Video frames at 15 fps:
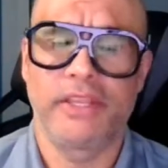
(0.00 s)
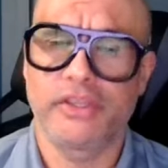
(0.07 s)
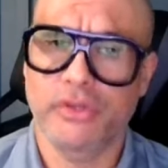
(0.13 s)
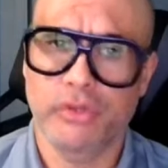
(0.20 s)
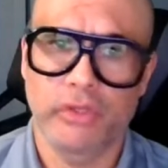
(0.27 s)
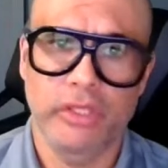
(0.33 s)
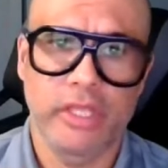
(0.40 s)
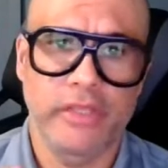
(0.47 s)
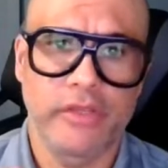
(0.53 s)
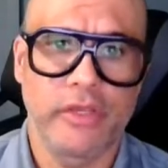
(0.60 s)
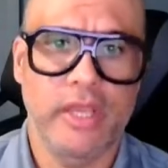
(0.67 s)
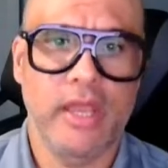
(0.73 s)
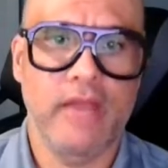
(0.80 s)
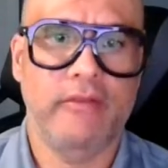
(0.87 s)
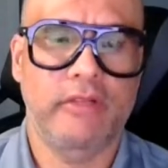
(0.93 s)
Make sure that
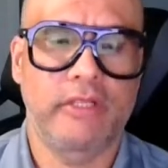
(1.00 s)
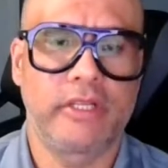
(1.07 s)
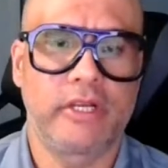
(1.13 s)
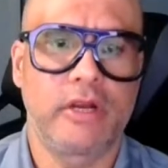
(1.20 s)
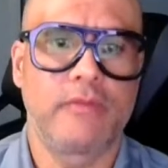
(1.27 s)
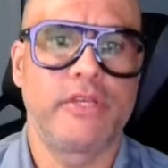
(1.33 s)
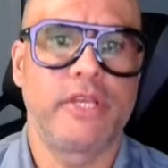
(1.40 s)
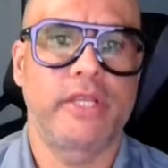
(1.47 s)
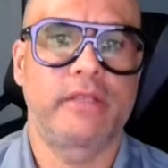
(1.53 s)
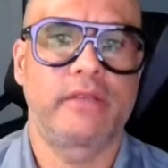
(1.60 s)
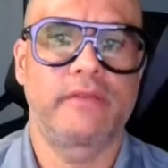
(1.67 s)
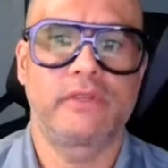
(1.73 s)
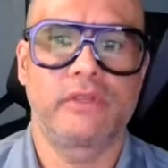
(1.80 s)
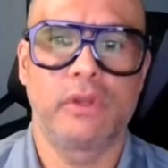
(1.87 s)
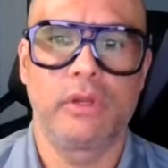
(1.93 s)
you have clear
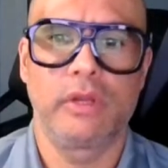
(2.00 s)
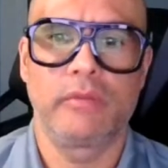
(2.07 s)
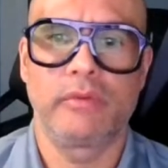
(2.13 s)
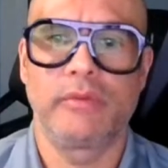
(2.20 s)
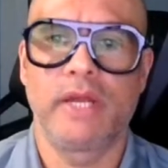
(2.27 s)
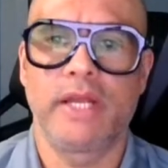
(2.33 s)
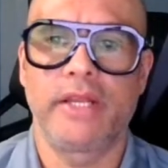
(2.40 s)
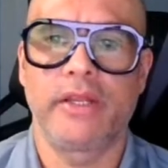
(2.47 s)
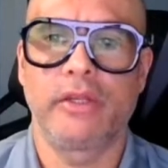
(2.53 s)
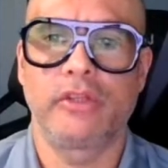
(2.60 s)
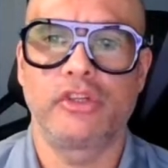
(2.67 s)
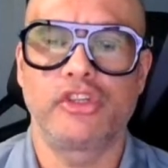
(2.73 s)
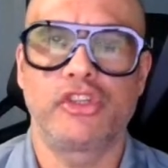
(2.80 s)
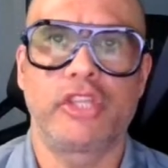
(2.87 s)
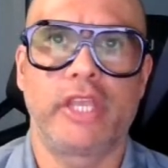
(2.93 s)
objectives so everybody
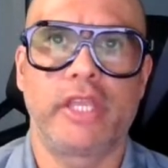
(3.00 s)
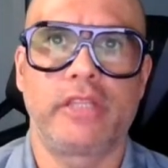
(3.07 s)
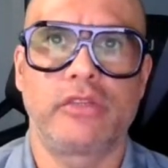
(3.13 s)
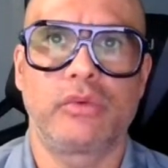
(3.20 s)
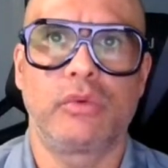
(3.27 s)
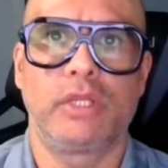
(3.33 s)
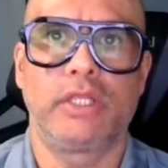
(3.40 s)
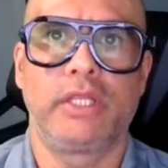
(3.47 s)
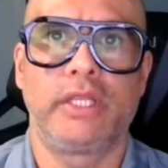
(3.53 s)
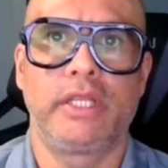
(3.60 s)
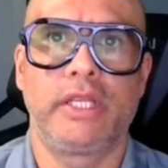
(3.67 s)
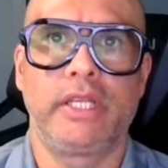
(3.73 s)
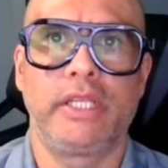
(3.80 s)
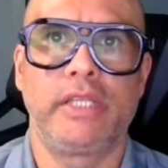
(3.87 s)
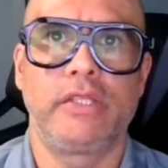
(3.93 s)
understands what
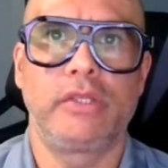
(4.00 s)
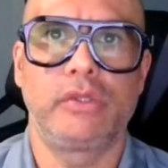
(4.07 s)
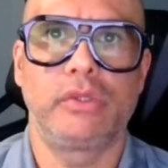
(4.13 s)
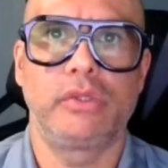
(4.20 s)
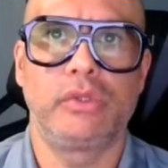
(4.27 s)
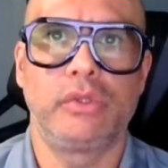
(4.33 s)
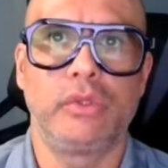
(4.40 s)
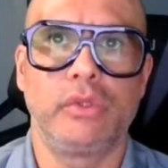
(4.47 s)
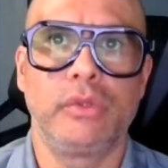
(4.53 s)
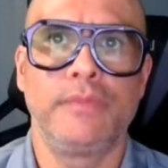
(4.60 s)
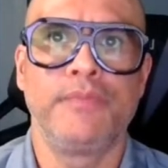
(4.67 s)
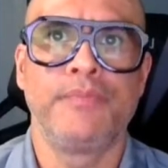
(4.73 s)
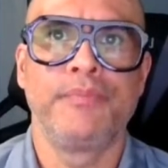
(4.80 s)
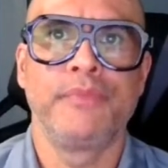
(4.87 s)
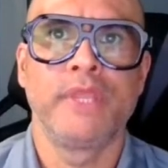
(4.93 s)
they need to do.
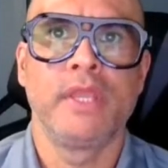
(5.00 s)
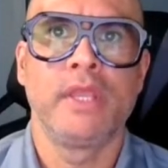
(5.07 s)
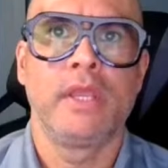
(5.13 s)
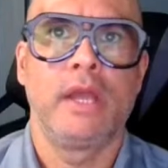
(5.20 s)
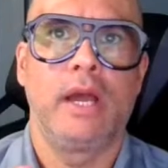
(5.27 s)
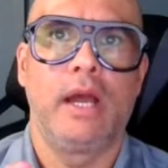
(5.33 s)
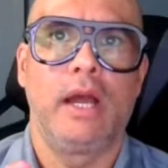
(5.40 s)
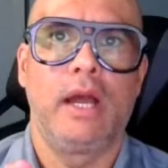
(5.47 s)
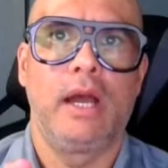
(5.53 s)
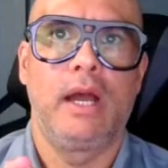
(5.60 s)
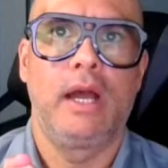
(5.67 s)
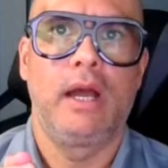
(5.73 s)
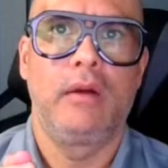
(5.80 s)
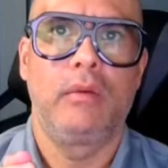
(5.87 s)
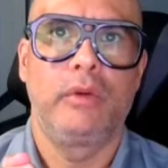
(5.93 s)

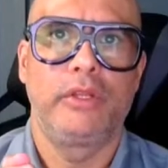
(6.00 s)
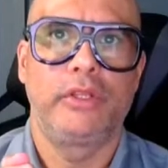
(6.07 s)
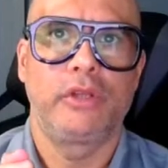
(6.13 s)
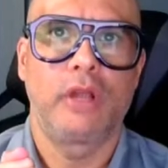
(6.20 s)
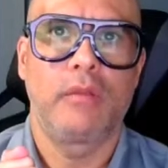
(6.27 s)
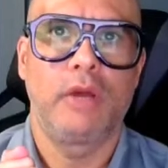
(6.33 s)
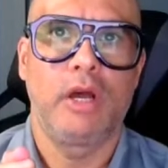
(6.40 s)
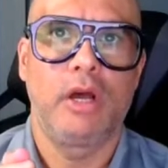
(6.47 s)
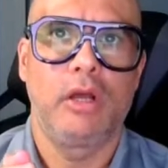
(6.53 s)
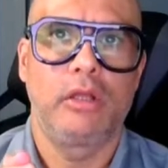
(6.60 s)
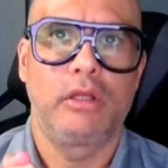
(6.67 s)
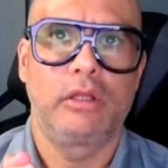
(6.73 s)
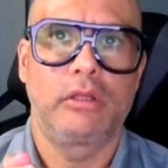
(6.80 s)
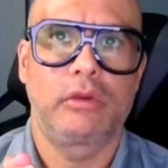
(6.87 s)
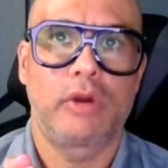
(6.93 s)
We talk
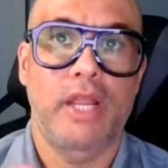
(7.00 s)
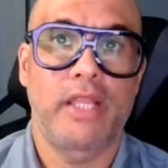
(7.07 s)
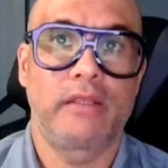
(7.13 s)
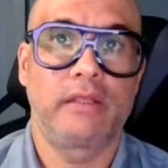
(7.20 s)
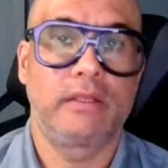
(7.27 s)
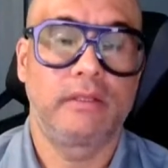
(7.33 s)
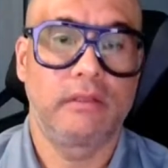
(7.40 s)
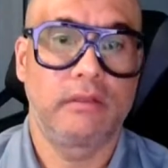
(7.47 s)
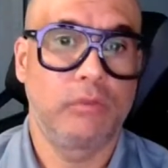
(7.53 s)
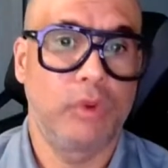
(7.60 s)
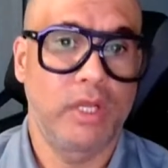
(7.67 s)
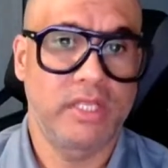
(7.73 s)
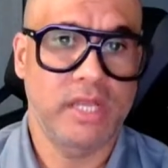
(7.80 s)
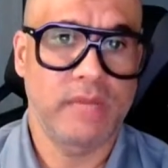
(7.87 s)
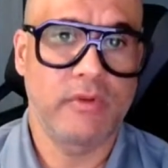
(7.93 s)
about
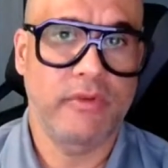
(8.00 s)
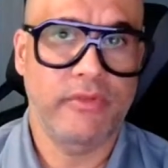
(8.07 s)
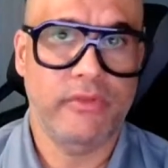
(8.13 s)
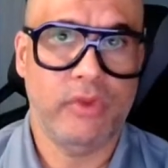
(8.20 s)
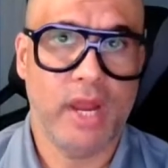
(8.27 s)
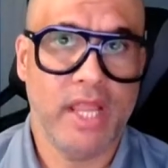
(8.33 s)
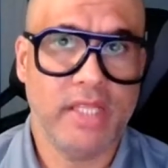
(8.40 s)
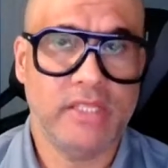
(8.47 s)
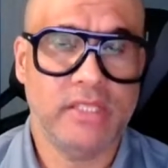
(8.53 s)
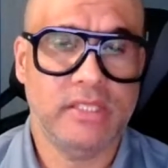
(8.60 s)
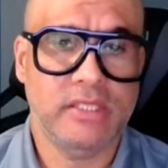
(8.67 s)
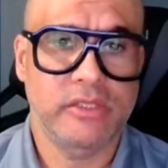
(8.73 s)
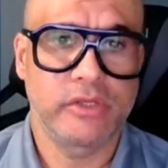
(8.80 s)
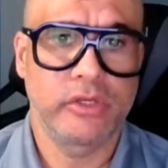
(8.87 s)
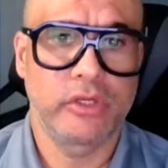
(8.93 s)
what type of
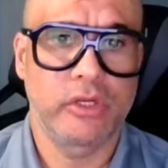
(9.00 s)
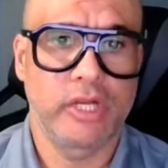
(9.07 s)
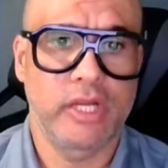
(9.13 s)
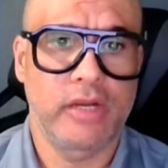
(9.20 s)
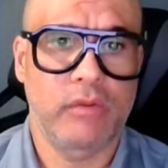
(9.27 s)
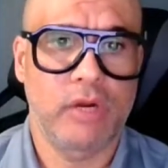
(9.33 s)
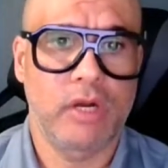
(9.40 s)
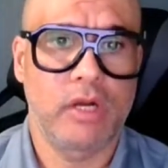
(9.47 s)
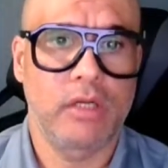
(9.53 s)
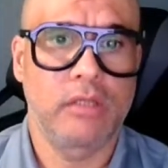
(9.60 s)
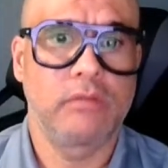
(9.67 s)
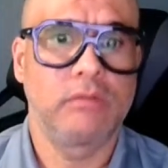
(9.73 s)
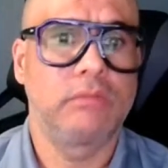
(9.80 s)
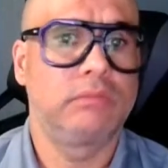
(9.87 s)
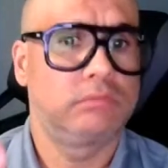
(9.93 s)
threats you're going to
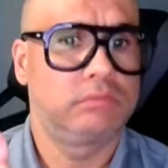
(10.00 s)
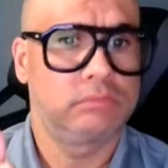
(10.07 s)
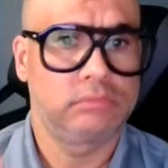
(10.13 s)
run,